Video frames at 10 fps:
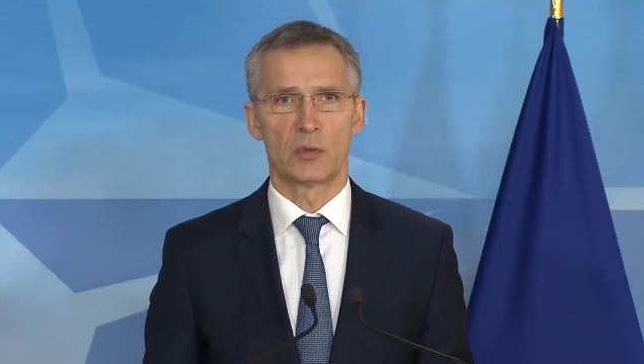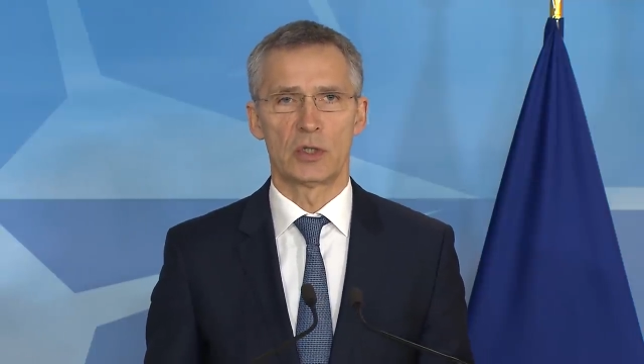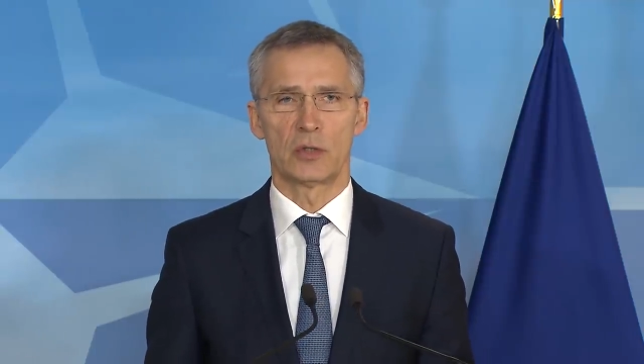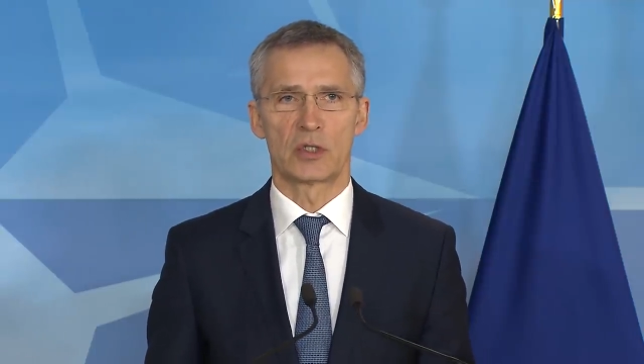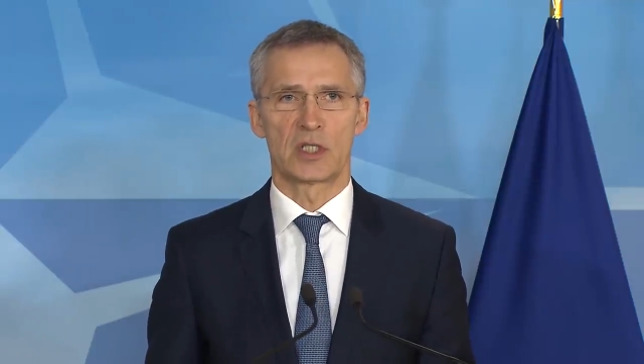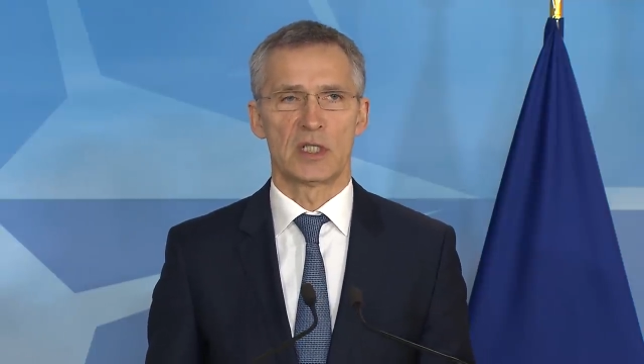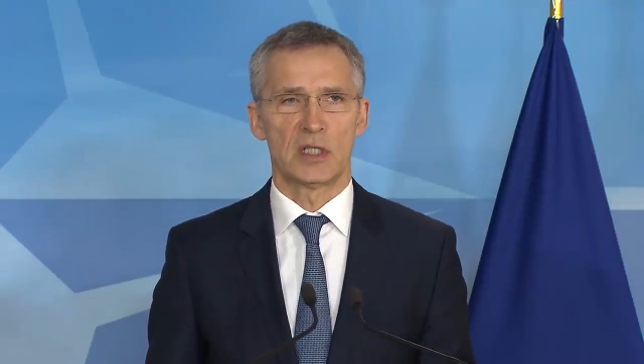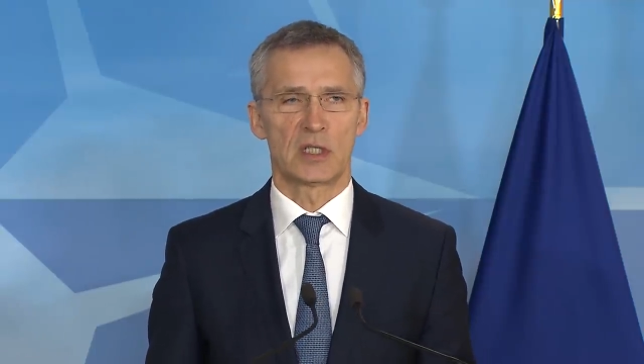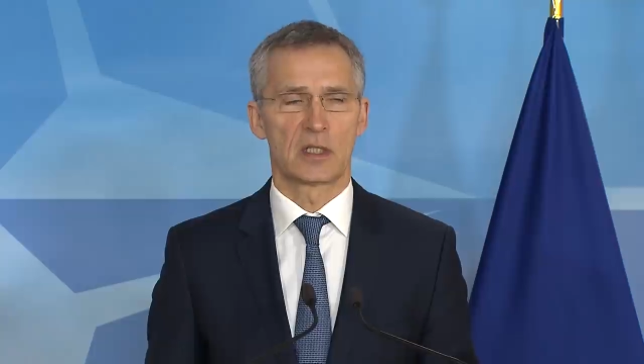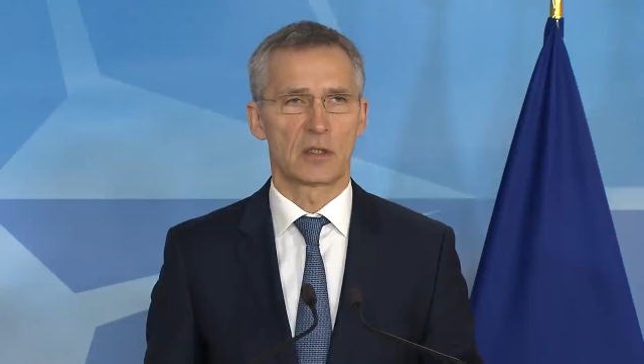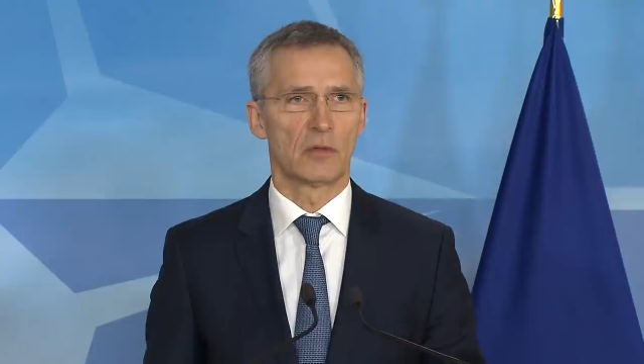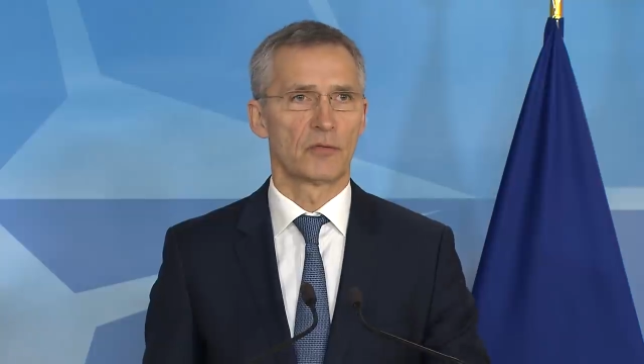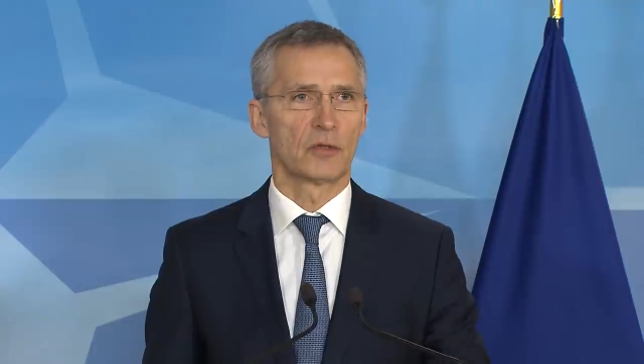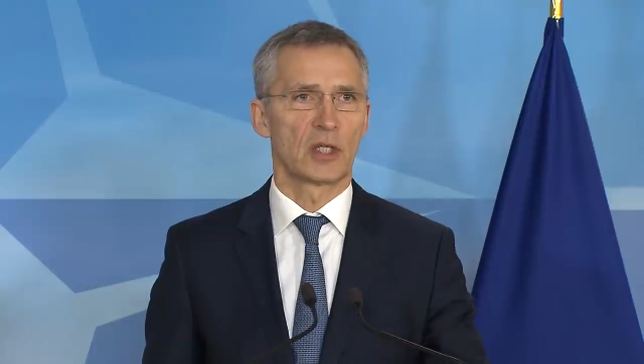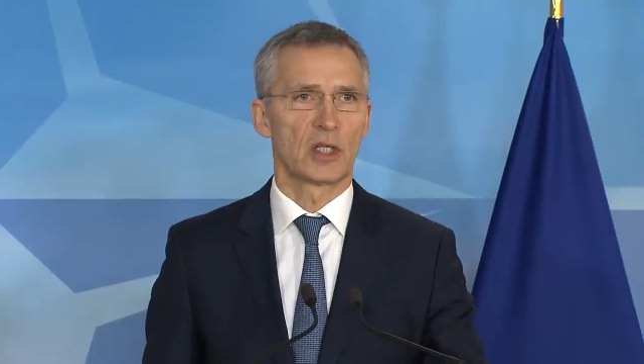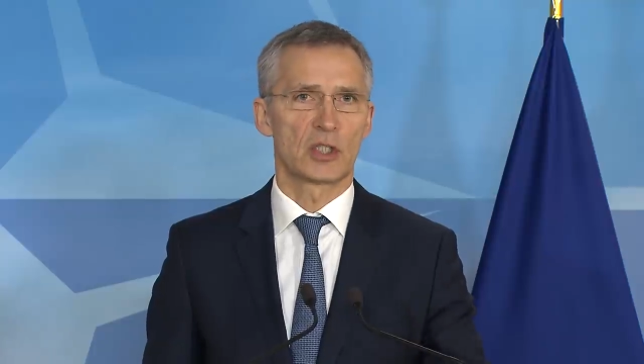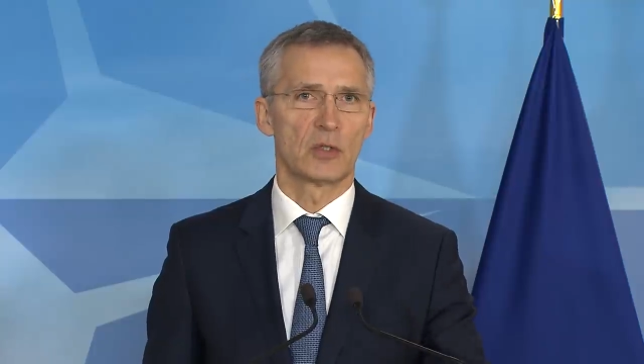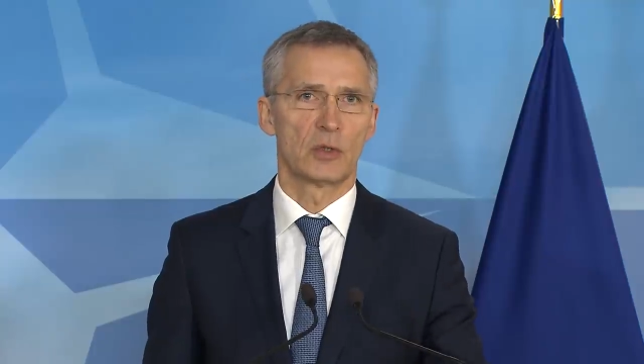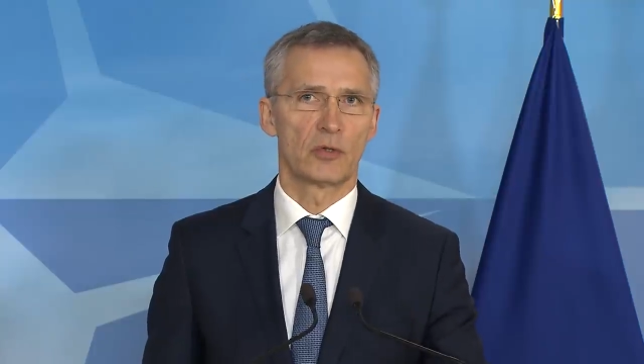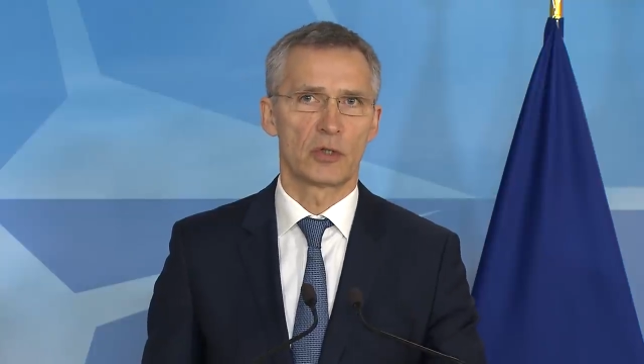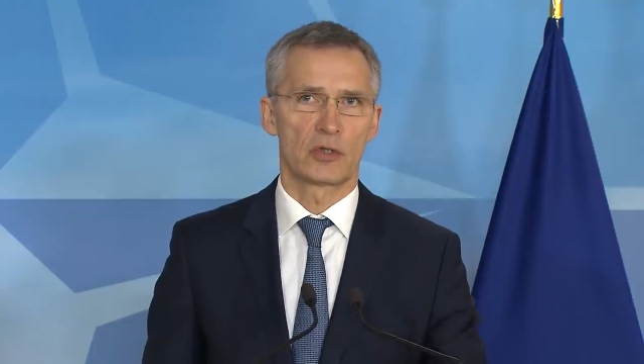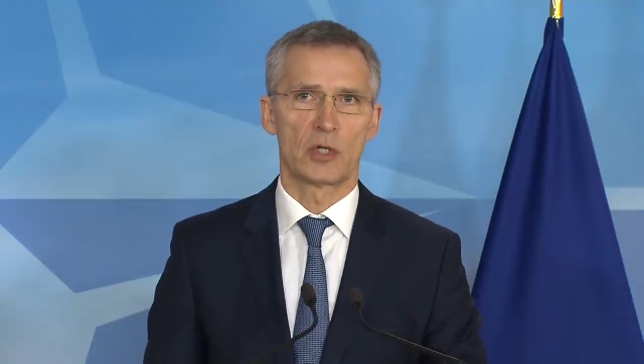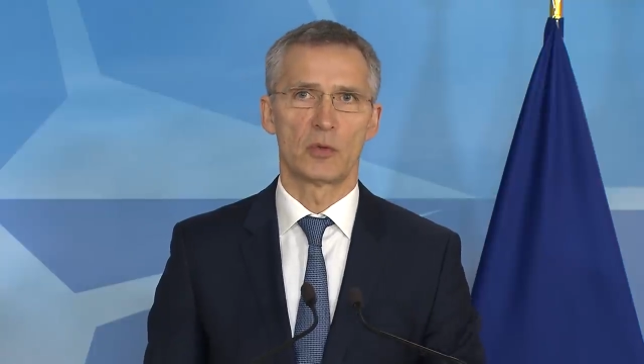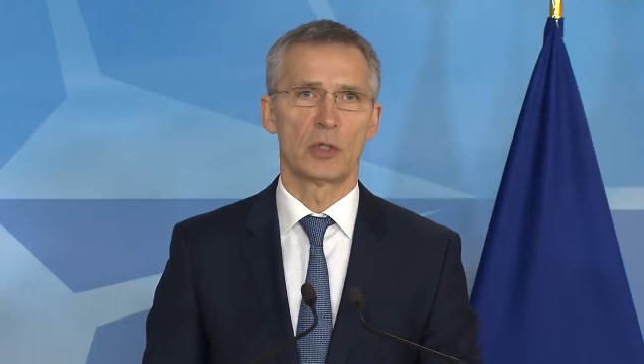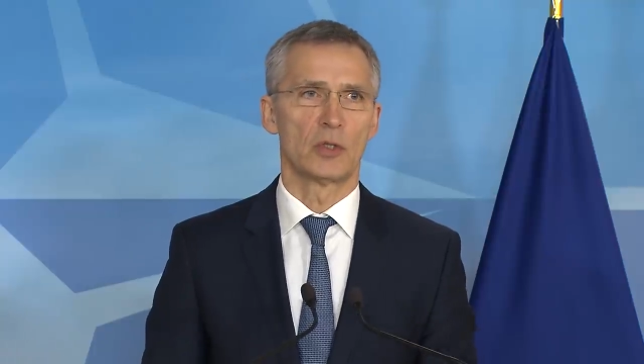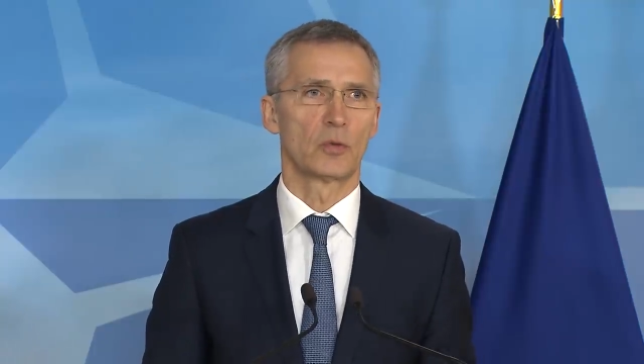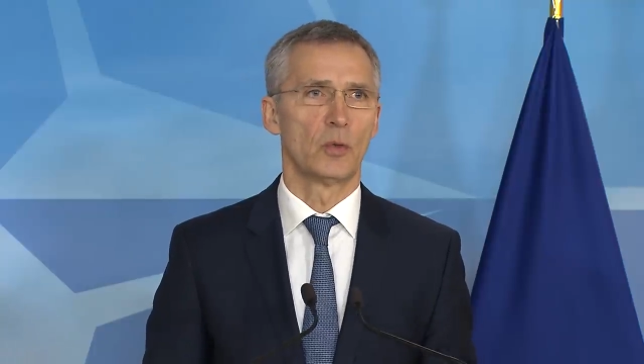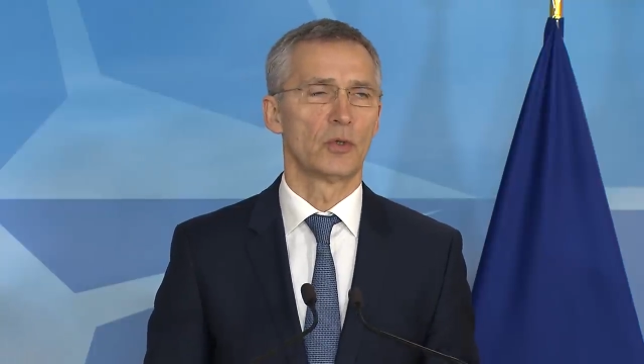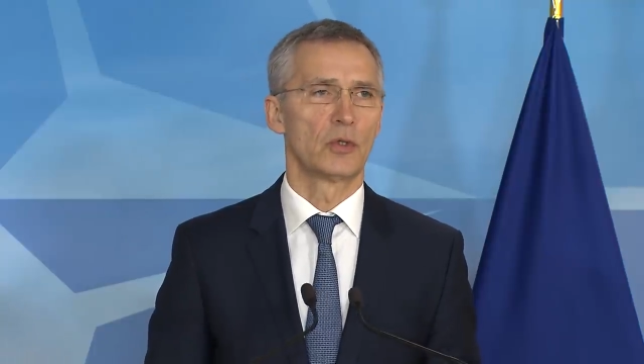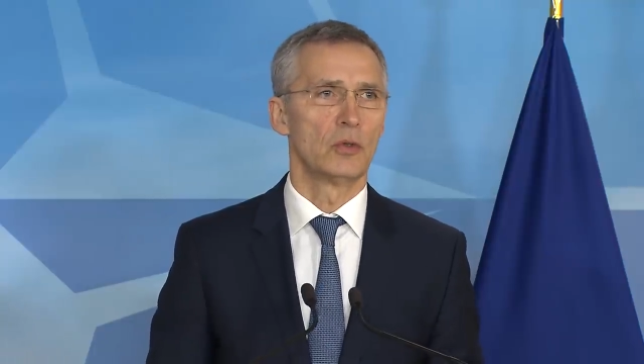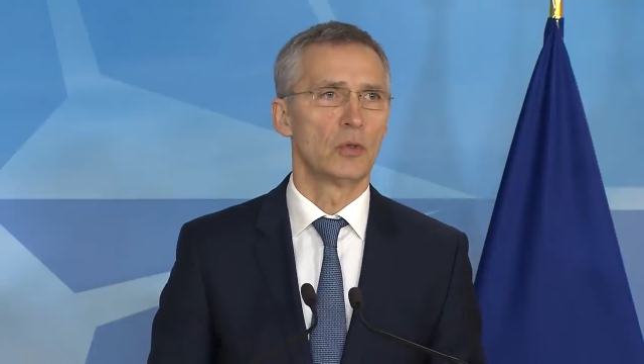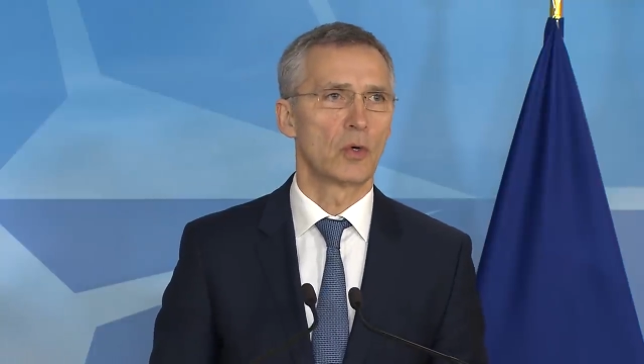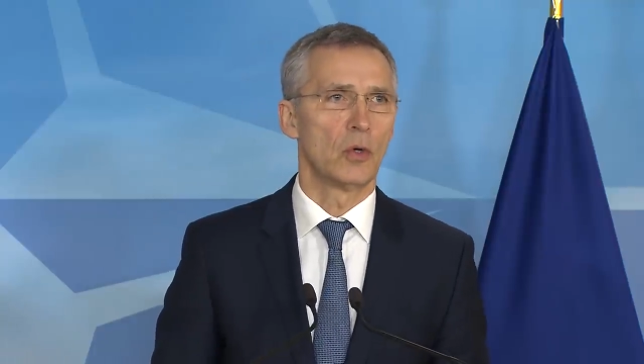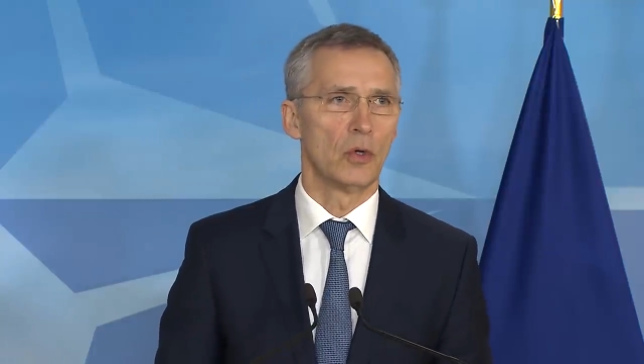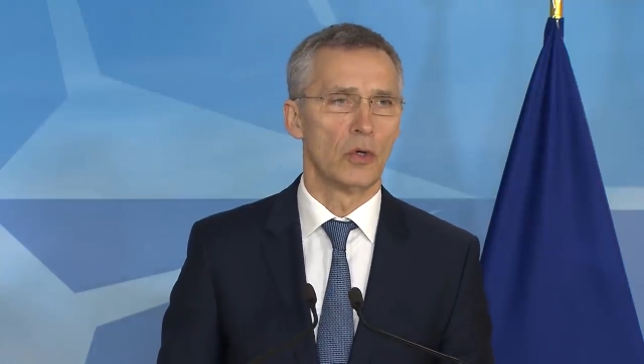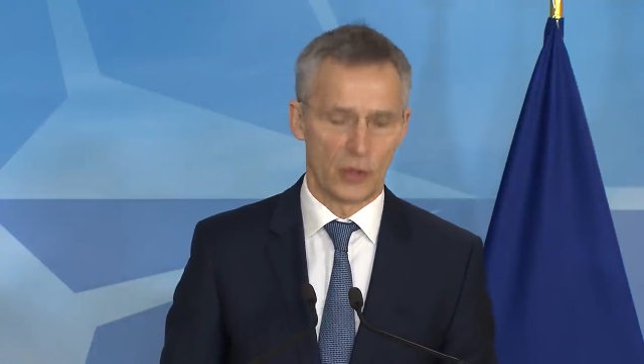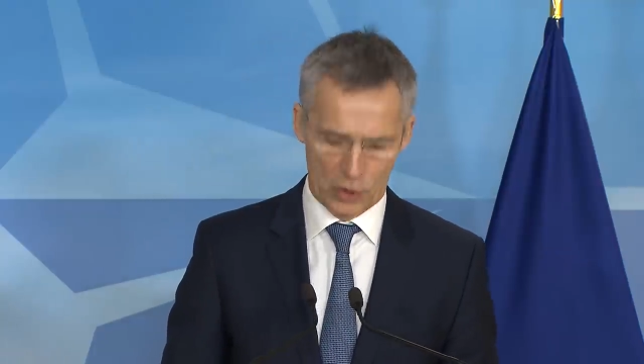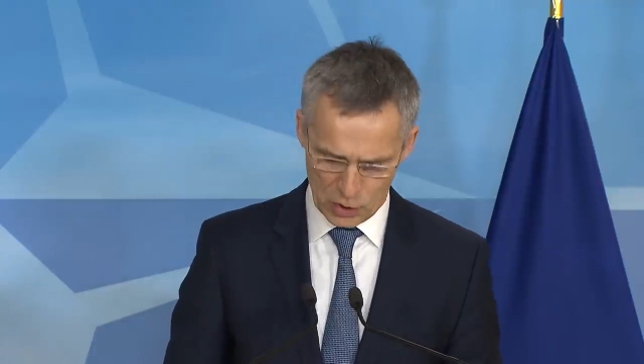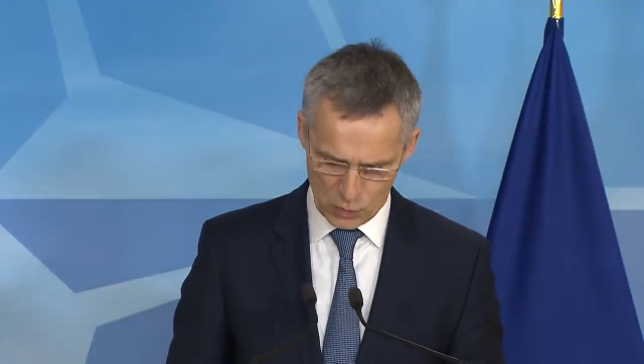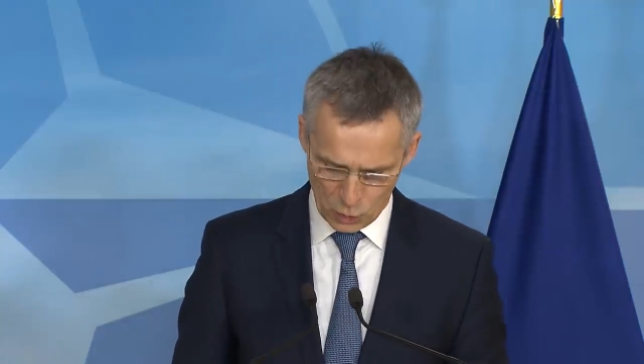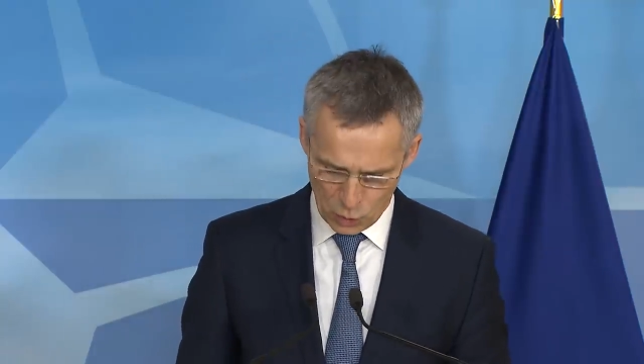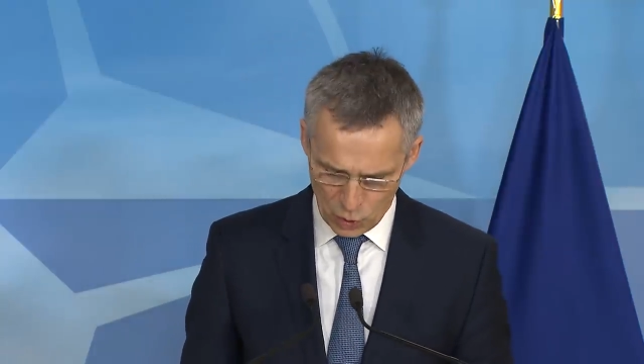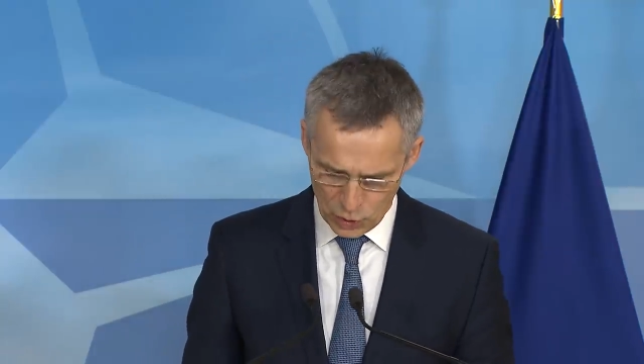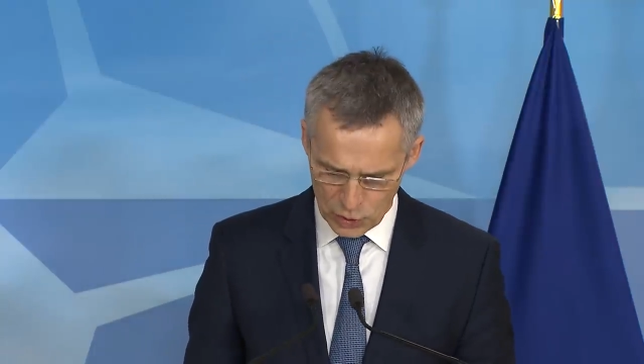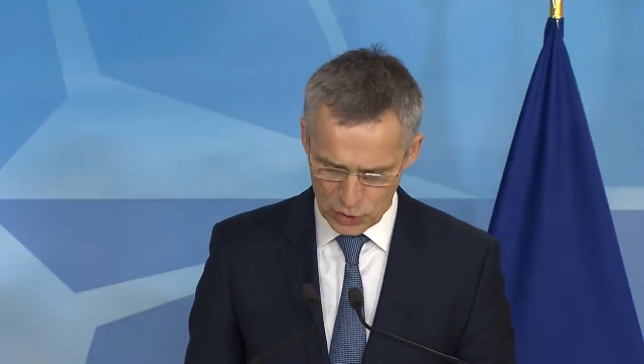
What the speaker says: We don't seek confrontation with Russia. We don't want a new Cold War.